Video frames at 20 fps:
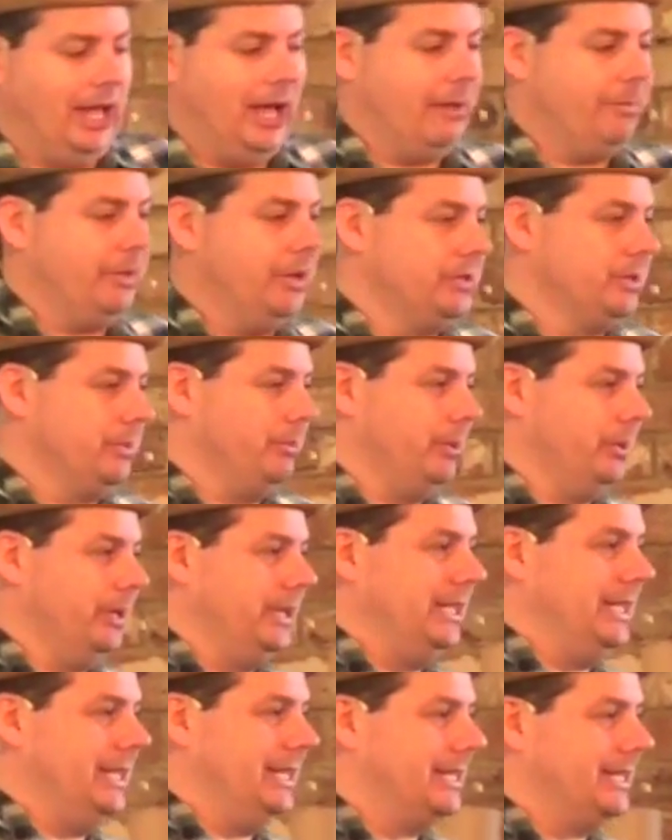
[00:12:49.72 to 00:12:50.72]
there was a boy
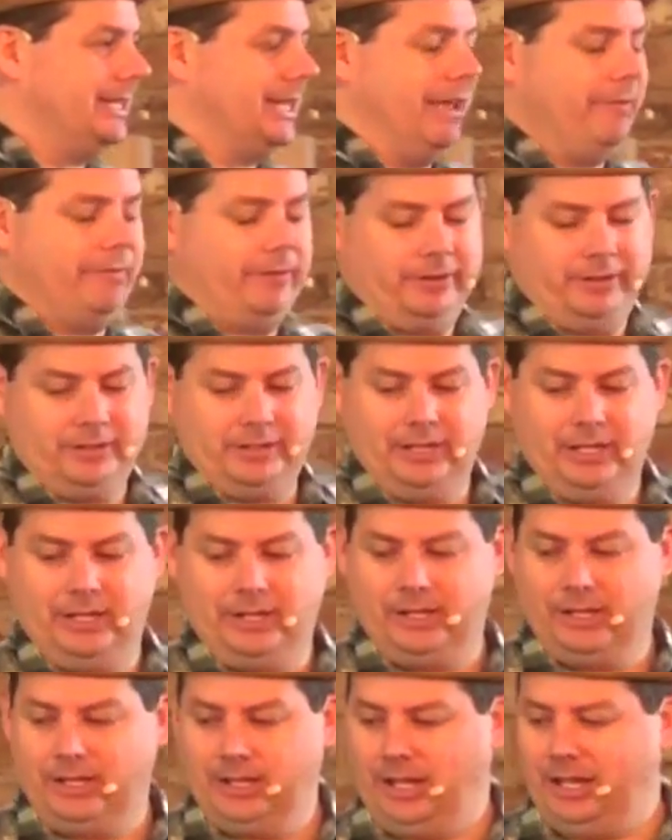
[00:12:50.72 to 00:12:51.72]
in year 7,
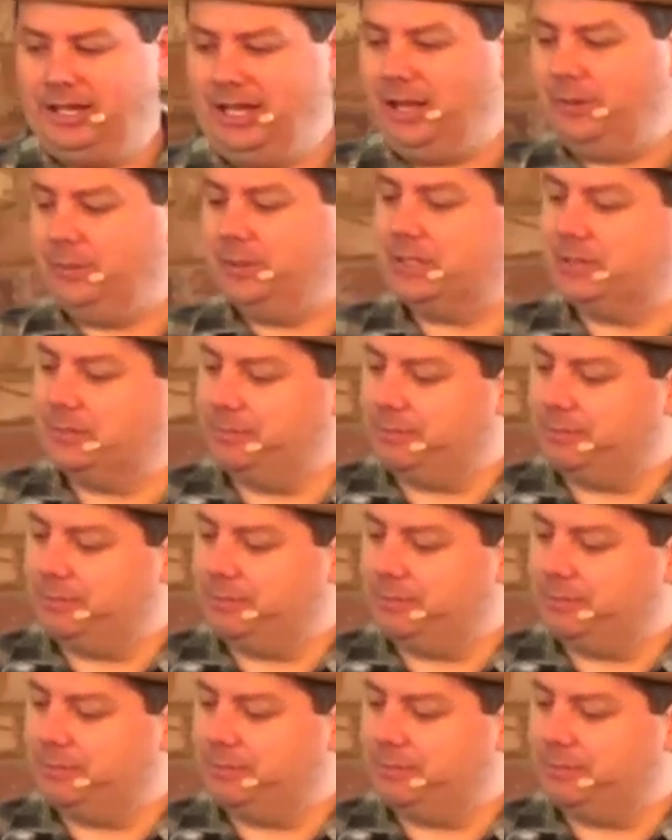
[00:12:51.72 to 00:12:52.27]
and he was a